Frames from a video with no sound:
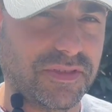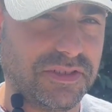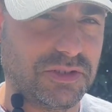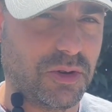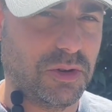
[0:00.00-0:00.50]

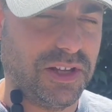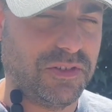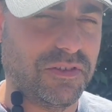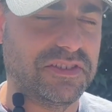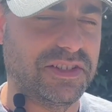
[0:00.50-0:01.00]
Is it all
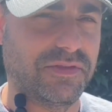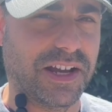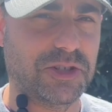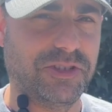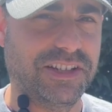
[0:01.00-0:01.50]
leftovers in the
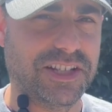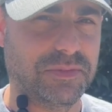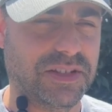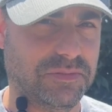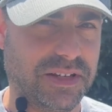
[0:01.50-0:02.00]
factory that's
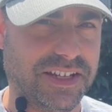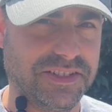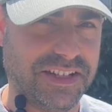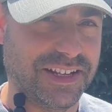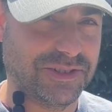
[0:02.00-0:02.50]
been
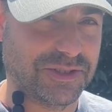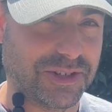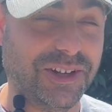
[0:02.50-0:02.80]
condensed?